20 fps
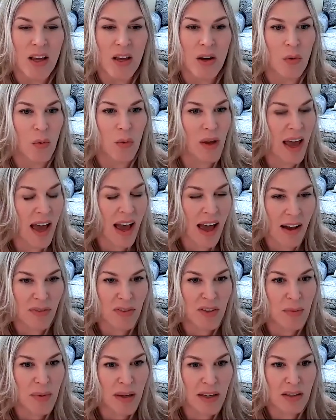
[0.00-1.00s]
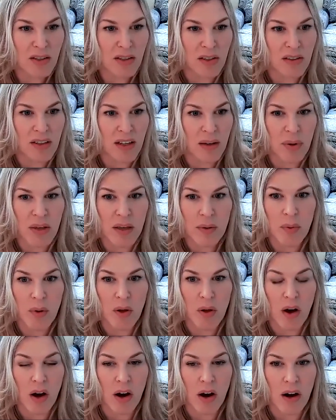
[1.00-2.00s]
We have to make certain that
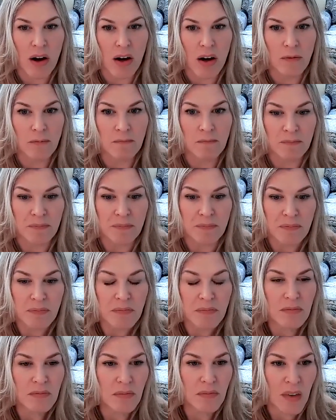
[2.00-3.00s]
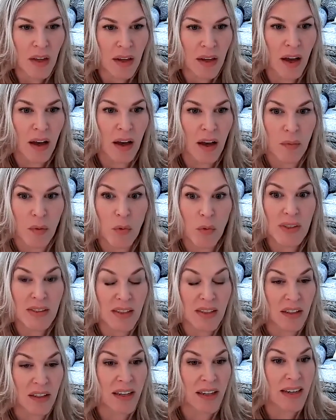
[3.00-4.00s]
people are
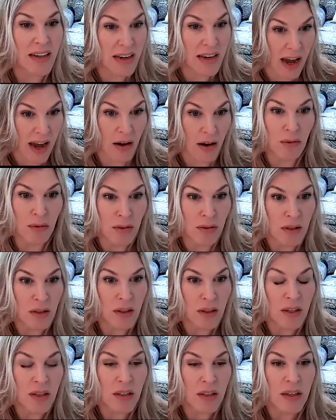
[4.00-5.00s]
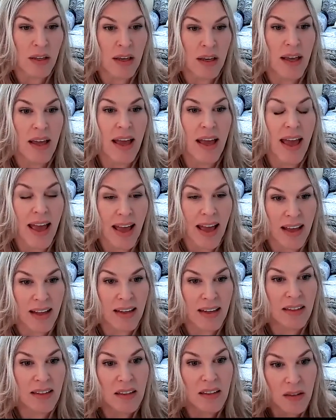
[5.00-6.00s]
resilient now.
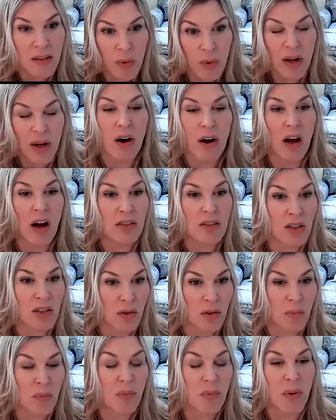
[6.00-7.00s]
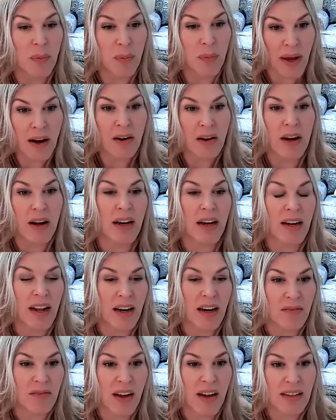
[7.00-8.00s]
And we are also preparing
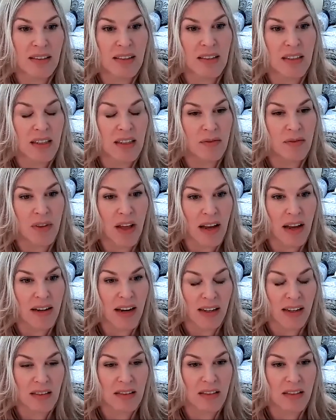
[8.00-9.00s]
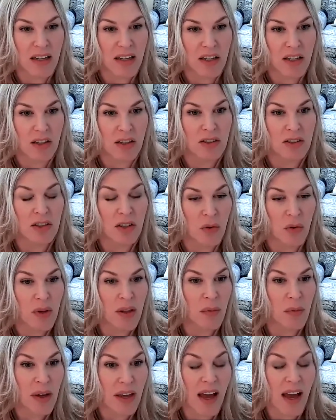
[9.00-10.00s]
and investing in that next 10 years so
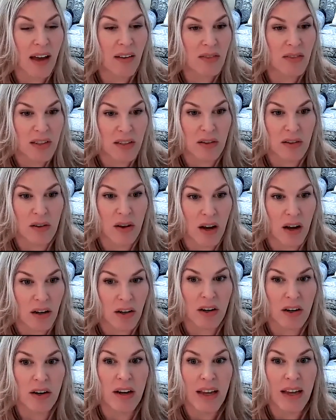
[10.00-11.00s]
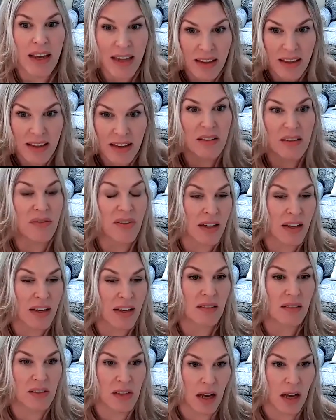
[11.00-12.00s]
that we have zero hunger in the face
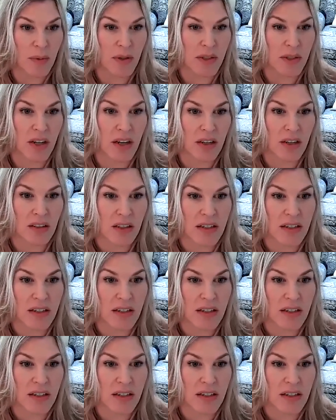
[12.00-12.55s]
of climate change.